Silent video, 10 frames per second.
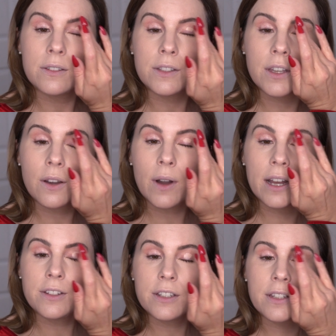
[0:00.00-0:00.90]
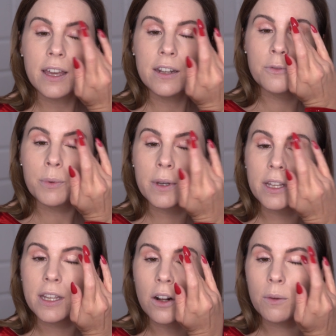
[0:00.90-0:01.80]
So I just kind of
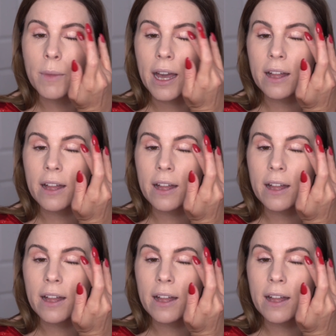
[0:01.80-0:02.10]
put it on my